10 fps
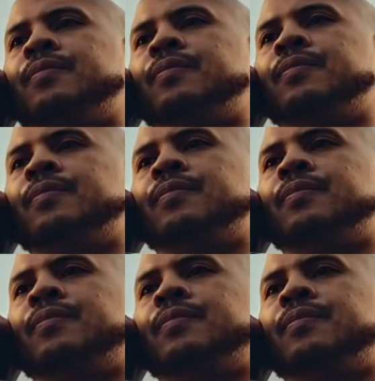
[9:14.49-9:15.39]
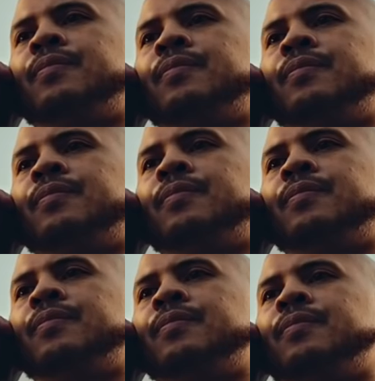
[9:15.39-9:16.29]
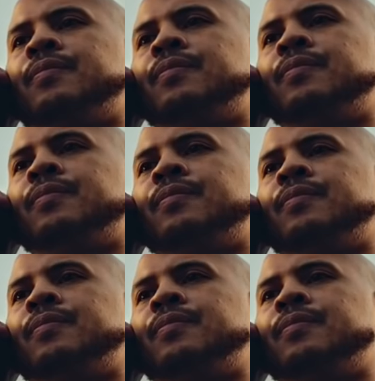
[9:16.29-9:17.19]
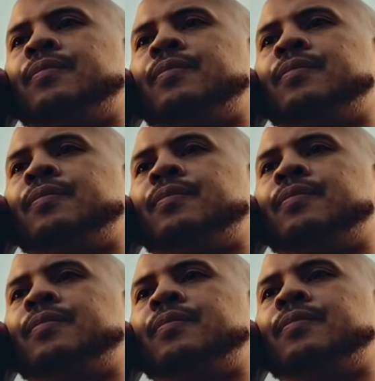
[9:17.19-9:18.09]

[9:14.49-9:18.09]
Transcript: (silent)